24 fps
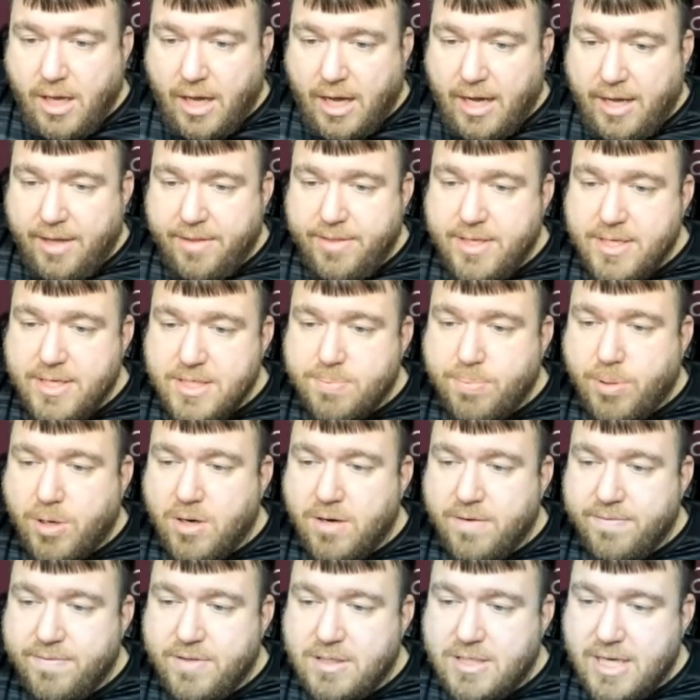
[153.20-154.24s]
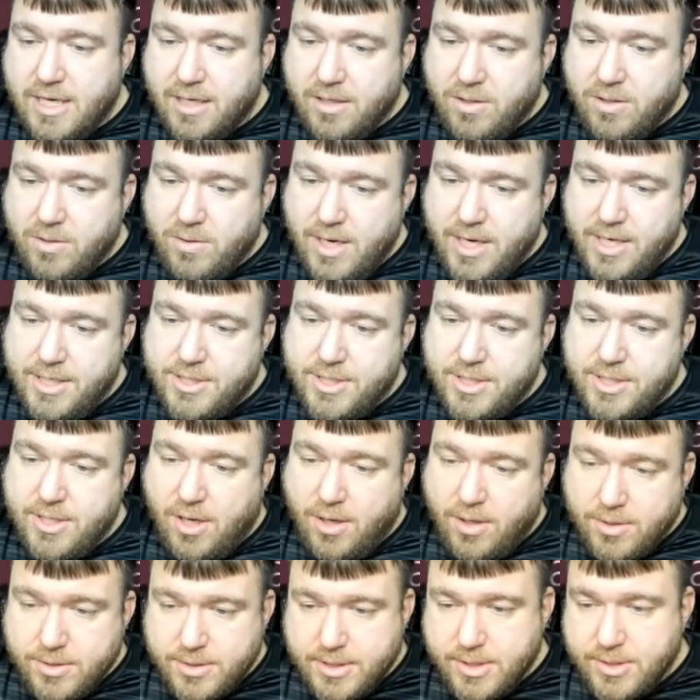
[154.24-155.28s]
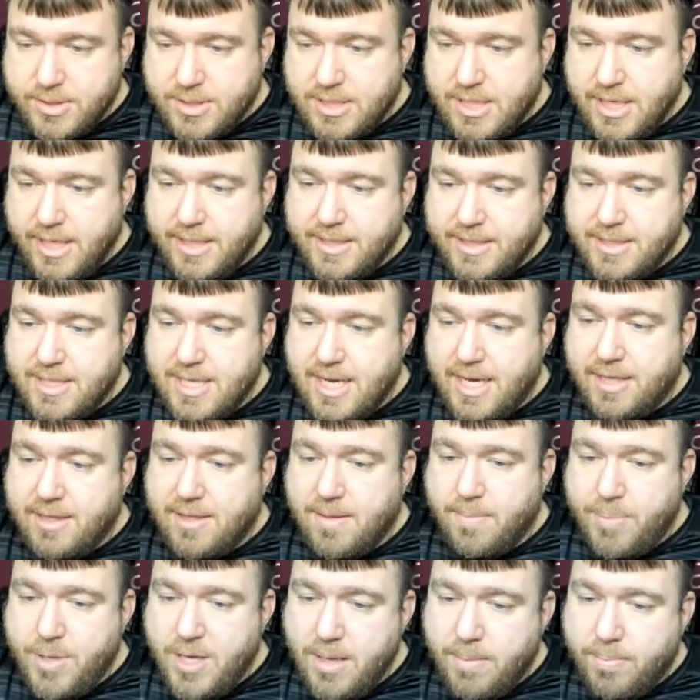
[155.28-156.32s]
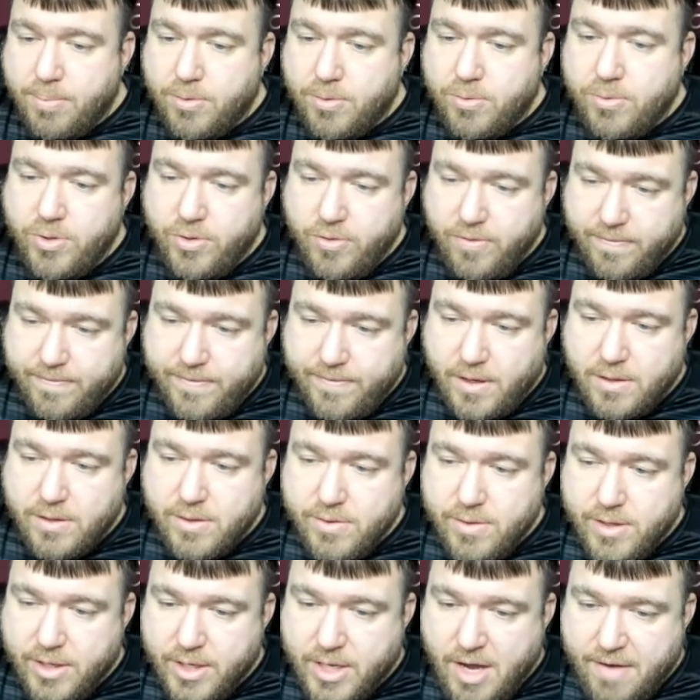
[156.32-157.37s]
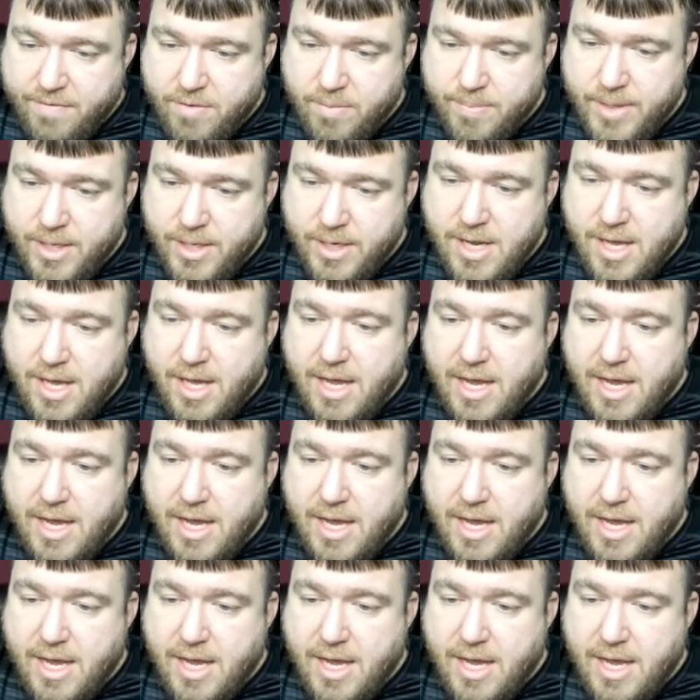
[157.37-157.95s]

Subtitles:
This part of the Declaration also states that the people who follow the government